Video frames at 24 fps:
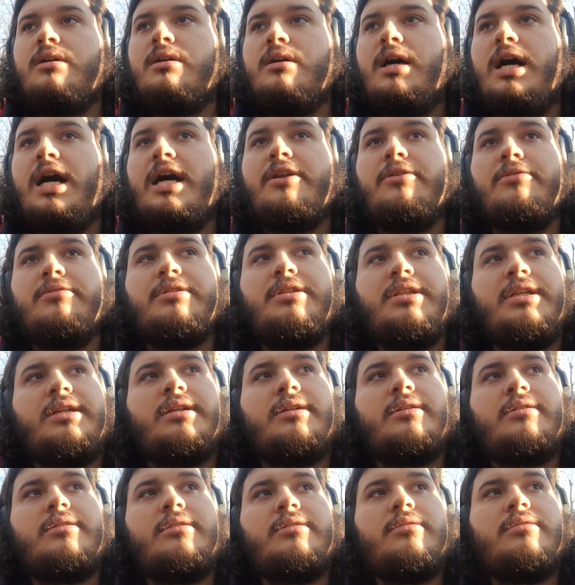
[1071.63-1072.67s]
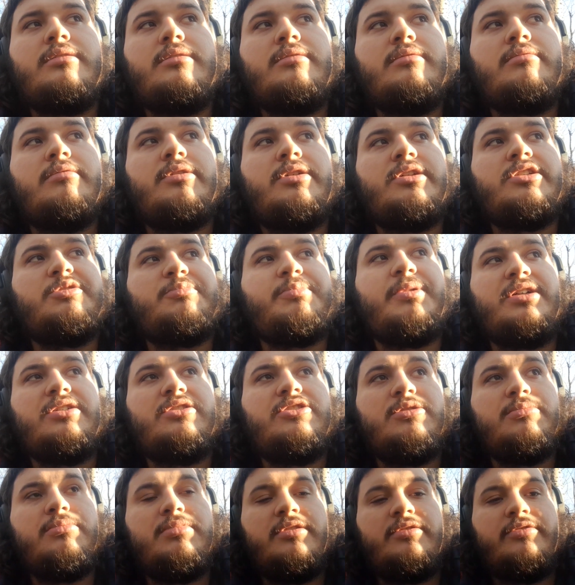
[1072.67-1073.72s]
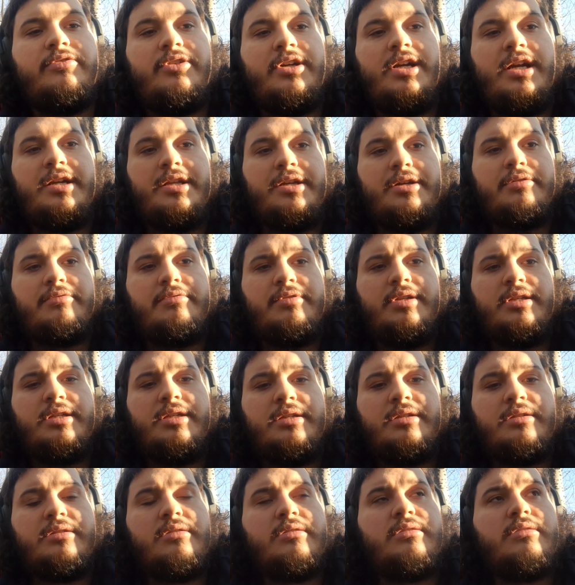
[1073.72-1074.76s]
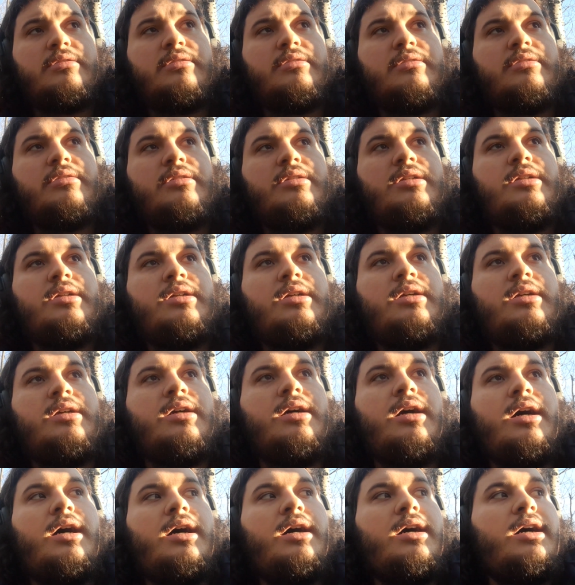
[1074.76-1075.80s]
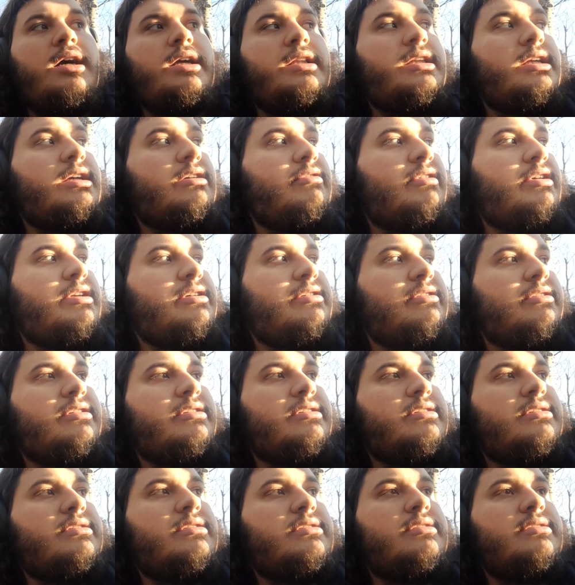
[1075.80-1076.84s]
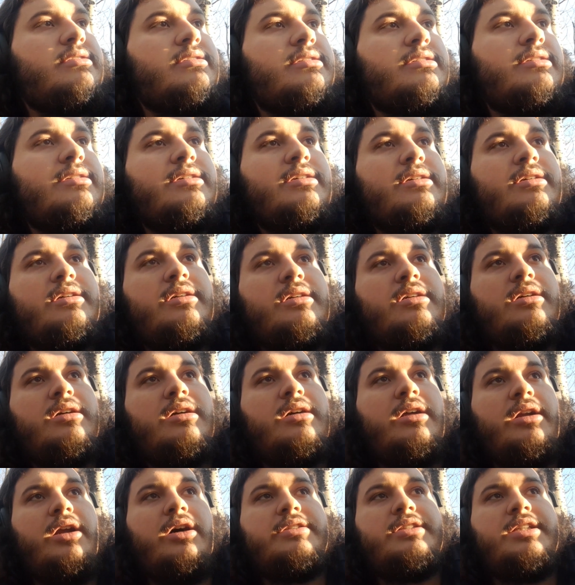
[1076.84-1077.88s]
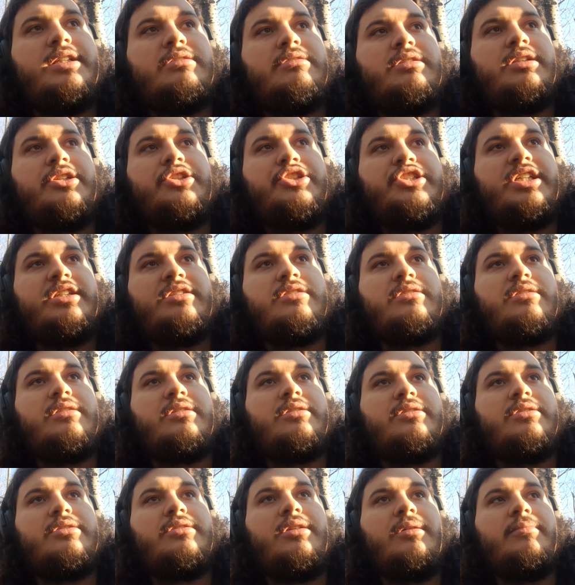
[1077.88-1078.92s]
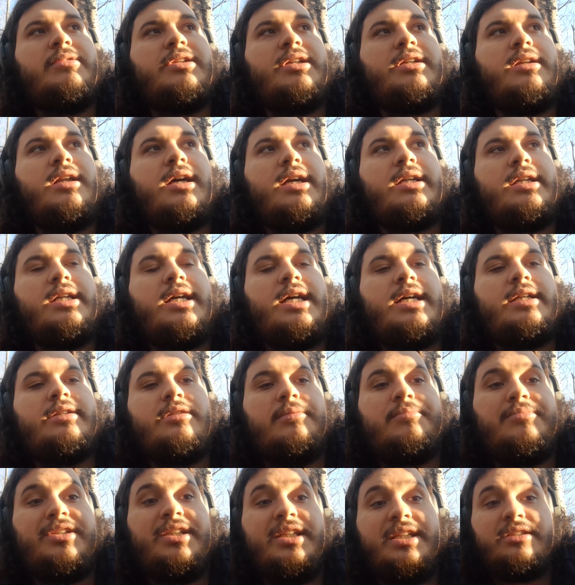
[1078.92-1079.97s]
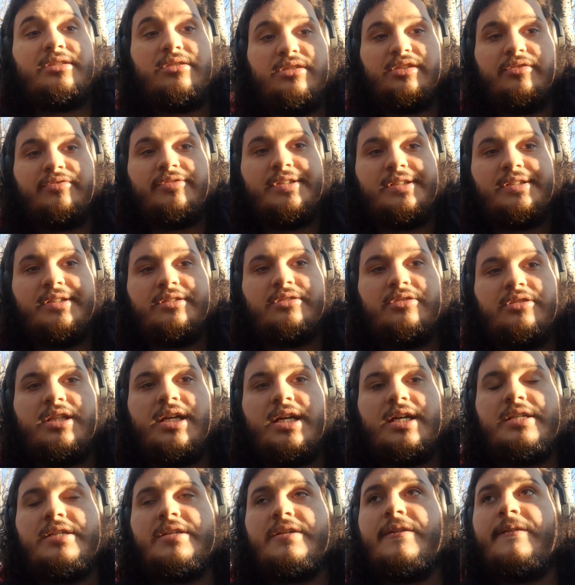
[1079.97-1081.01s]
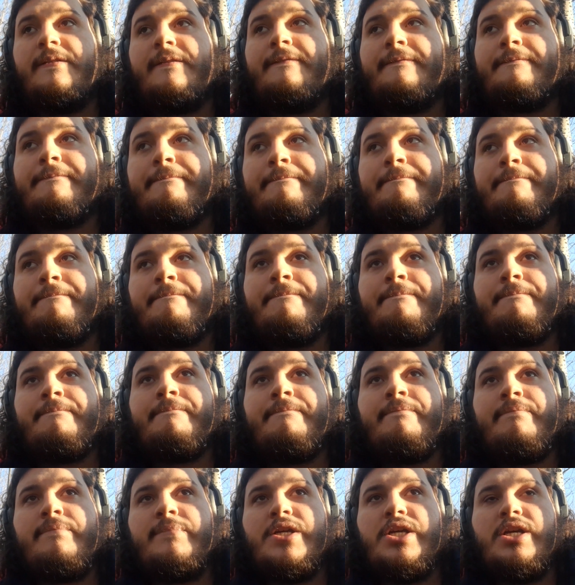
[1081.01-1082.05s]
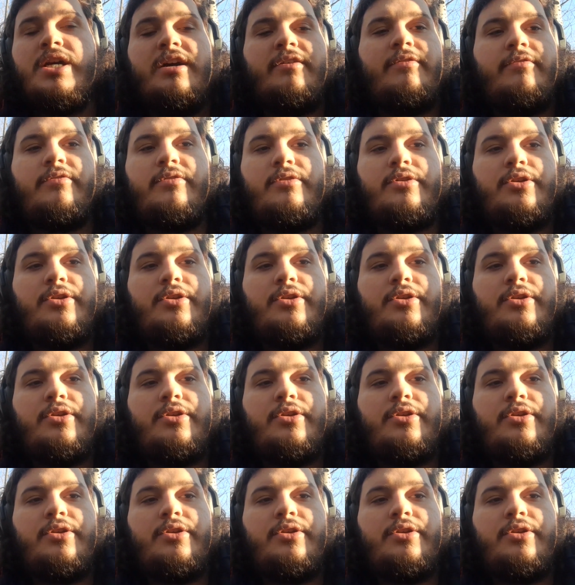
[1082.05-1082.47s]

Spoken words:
don't think we're responsible for any of it. I think when you're an autistic jester or something like that, something as severe as that, you have